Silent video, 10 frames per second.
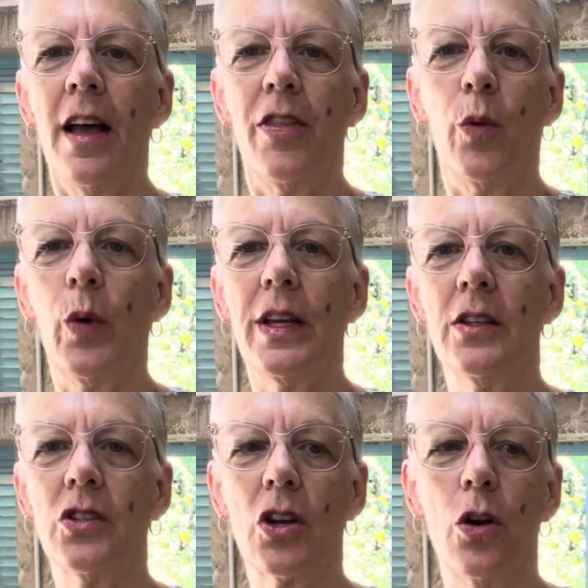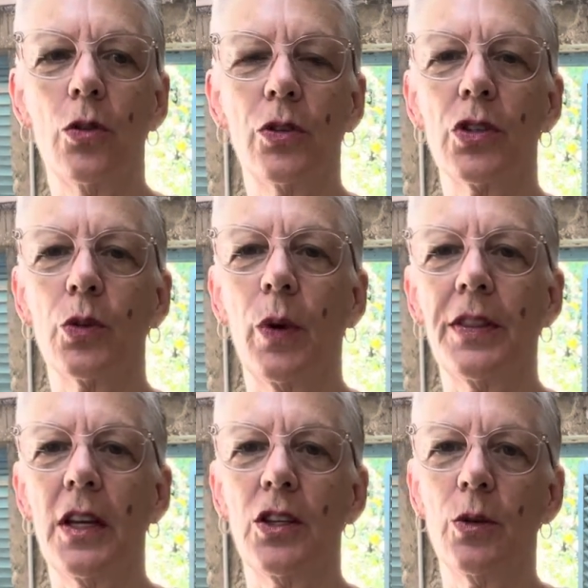The witness cones, what
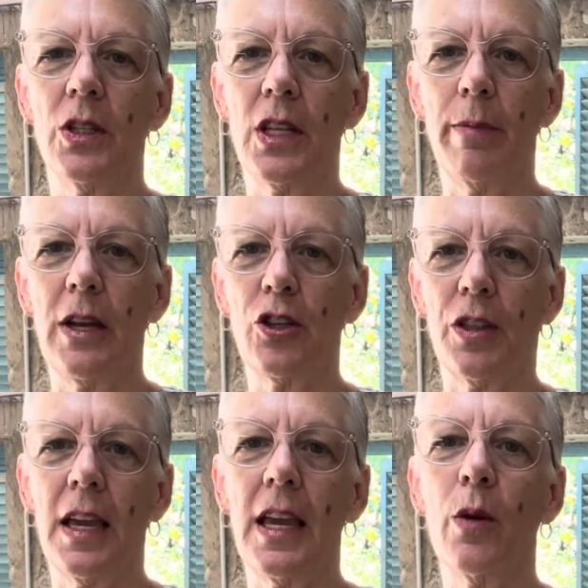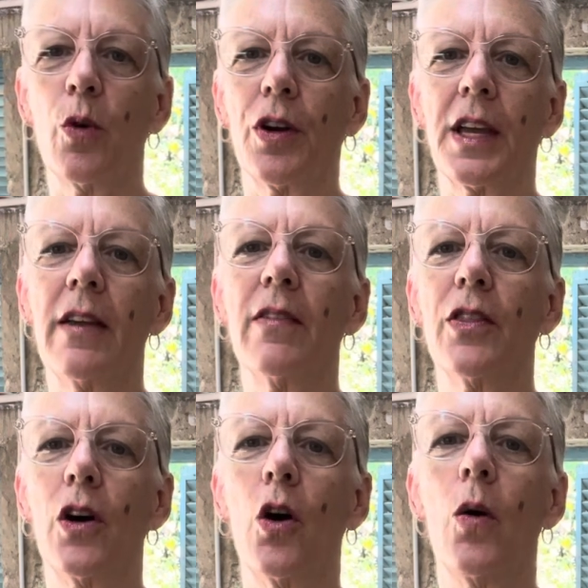they do is they measure the heat work,
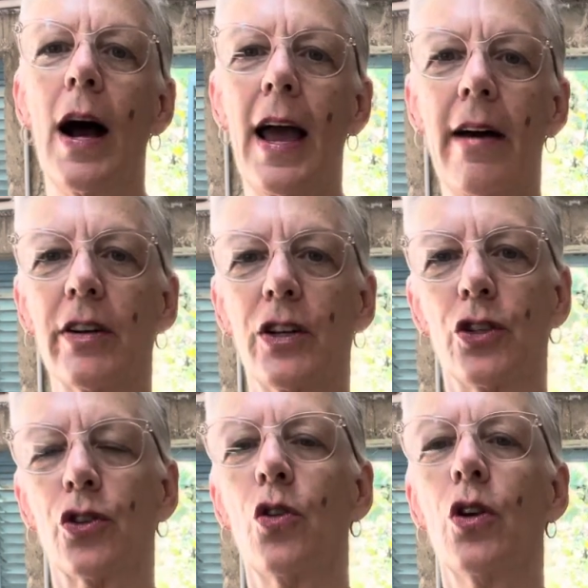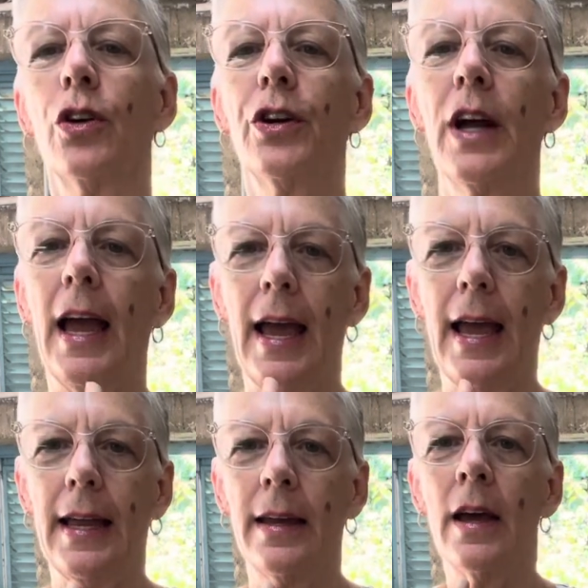even though I have a controller
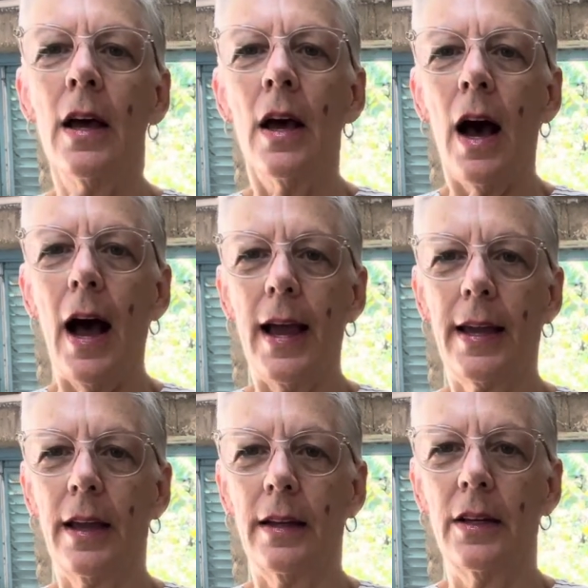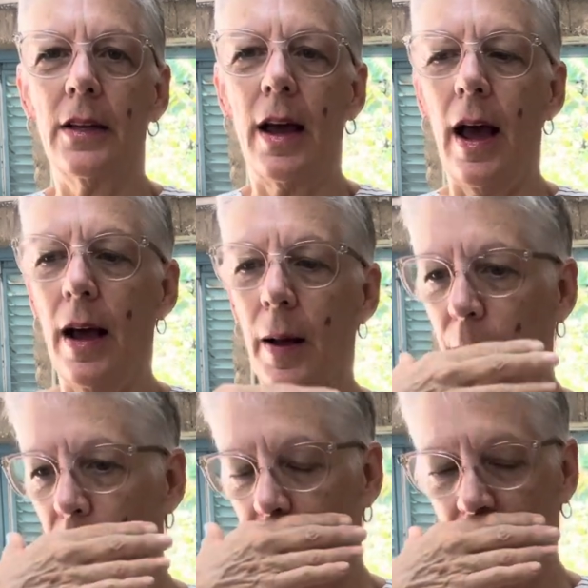and I can,
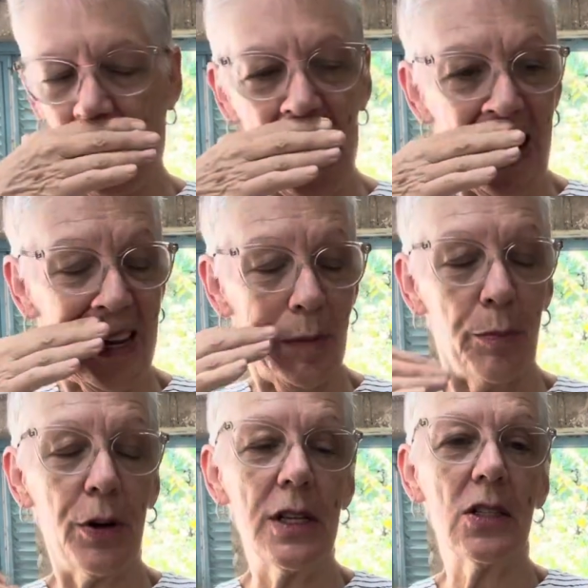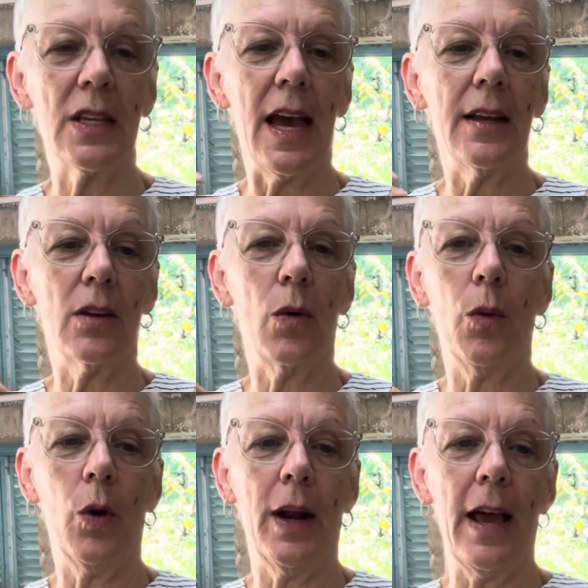um, I can preset
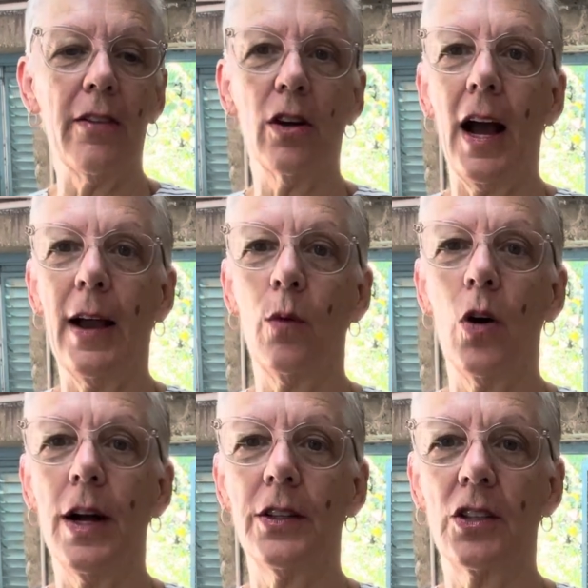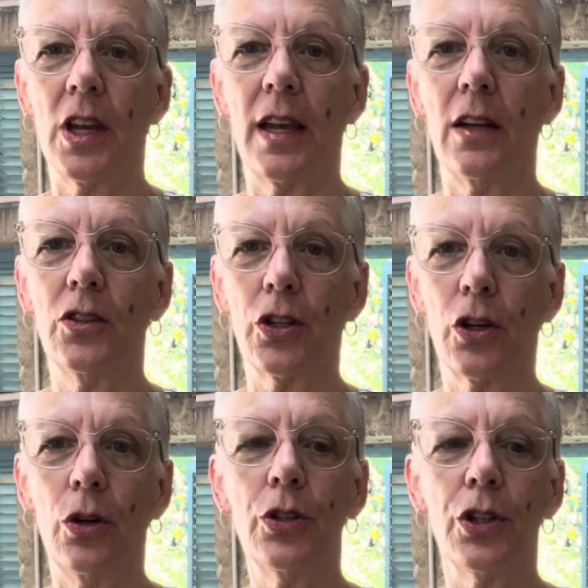whatever I want the kiln to
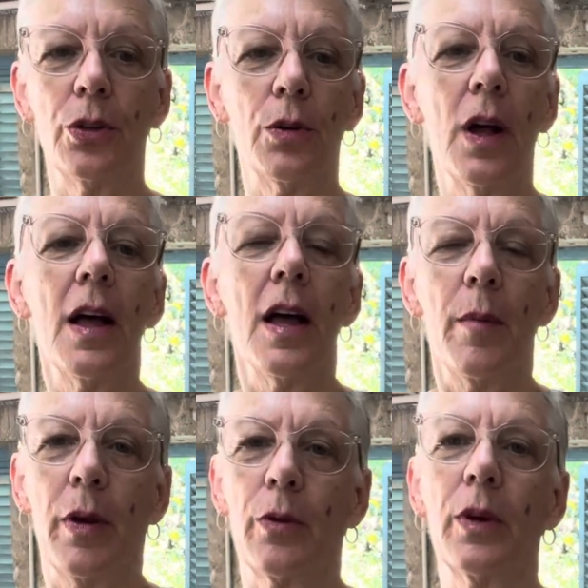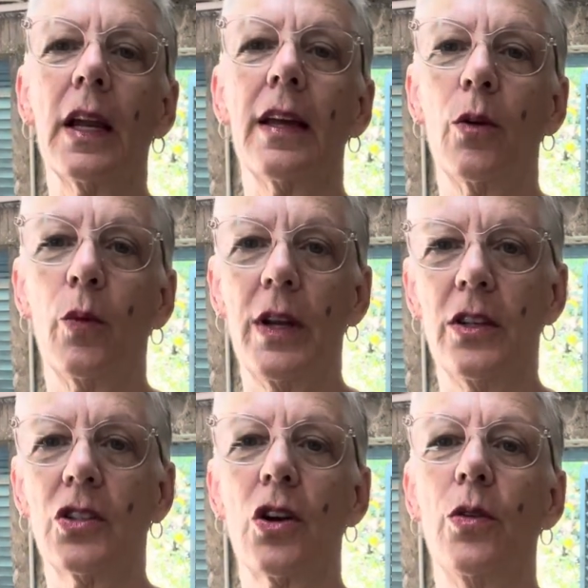go to, but really the
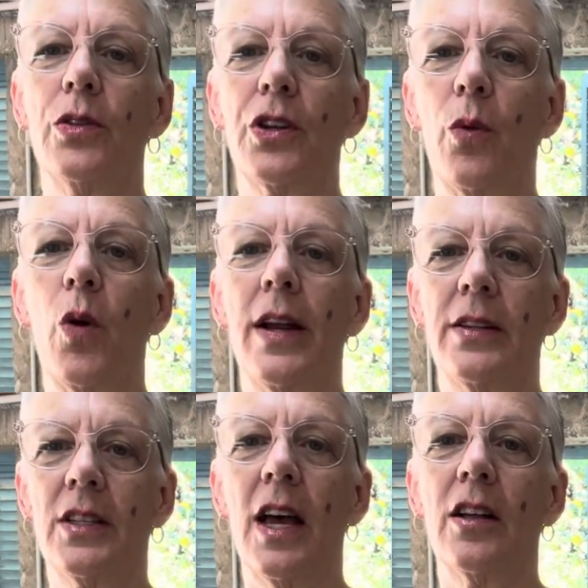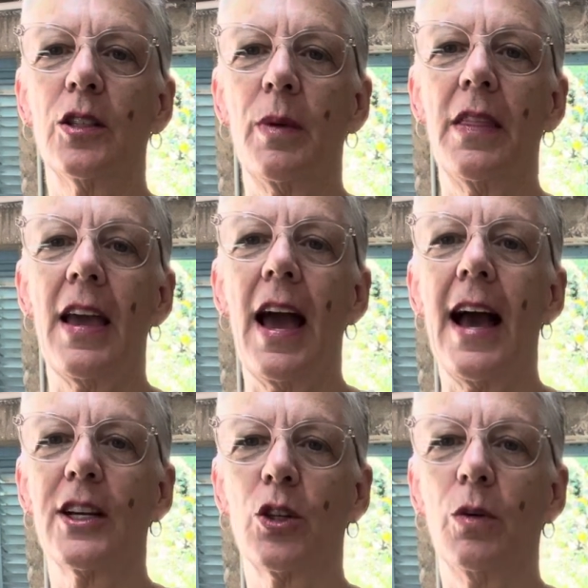witness cones are what tells me the
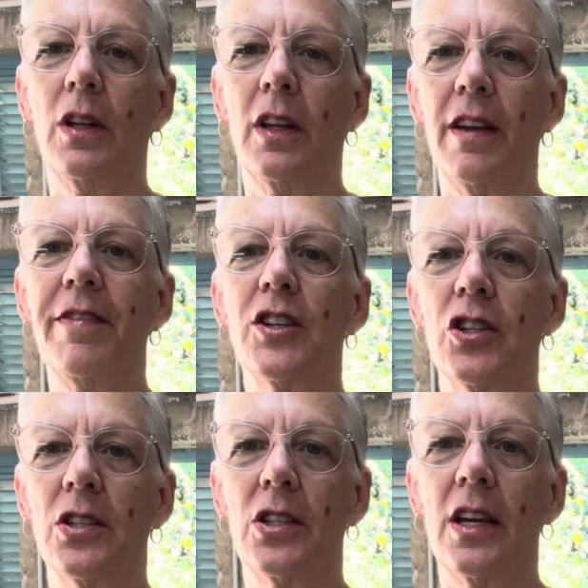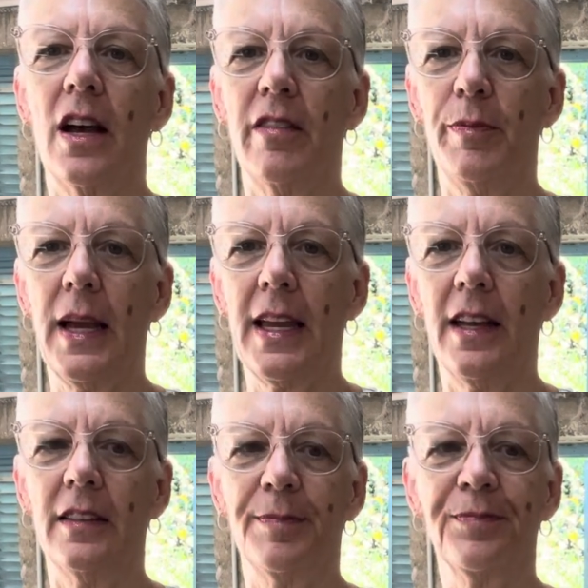actual efficiency of my
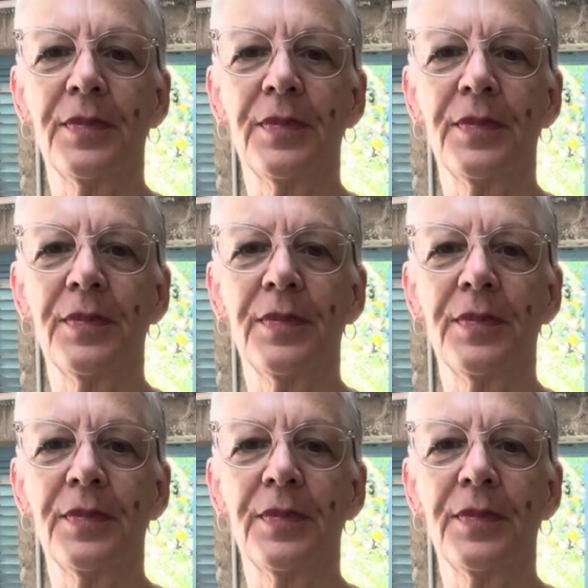kiln.